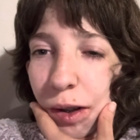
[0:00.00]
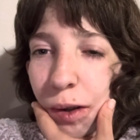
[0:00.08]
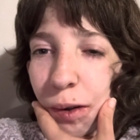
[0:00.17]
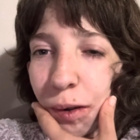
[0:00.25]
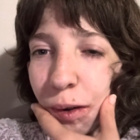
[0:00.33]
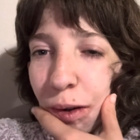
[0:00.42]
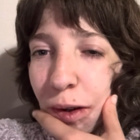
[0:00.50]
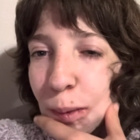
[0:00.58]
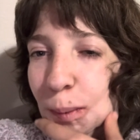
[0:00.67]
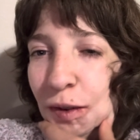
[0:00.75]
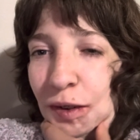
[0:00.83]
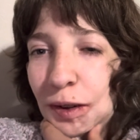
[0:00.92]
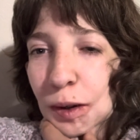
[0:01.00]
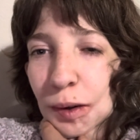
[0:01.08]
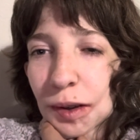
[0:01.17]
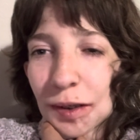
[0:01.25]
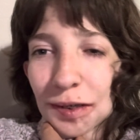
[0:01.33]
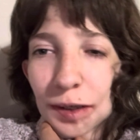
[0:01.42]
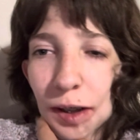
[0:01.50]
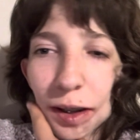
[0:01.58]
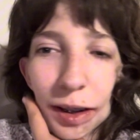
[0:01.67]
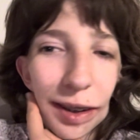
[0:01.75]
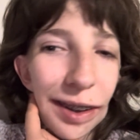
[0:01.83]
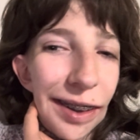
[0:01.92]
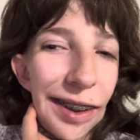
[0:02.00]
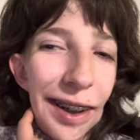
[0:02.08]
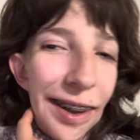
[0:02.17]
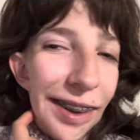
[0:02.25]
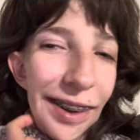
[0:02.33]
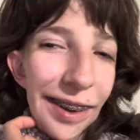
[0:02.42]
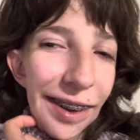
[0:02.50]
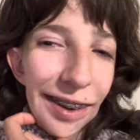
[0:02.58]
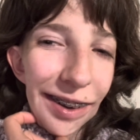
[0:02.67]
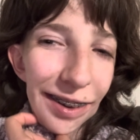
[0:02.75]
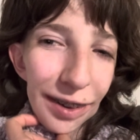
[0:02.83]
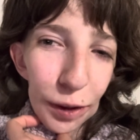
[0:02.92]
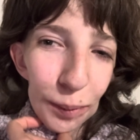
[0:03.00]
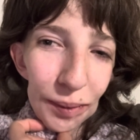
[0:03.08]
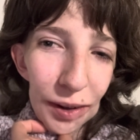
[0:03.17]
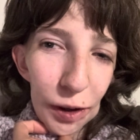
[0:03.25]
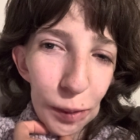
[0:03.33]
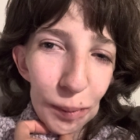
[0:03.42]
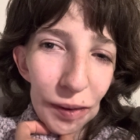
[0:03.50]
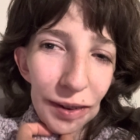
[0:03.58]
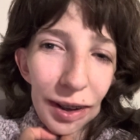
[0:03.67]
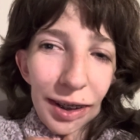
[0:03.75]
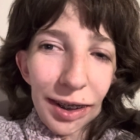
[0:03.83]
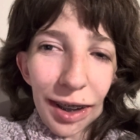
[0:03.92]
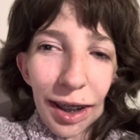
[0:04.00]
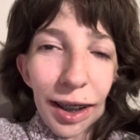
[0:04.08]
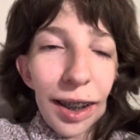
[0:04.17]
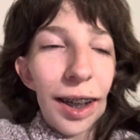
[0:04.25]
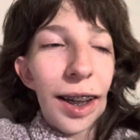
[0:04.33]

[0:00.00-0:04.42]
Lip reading: especially on the left side, and a tiny little bit on the right side.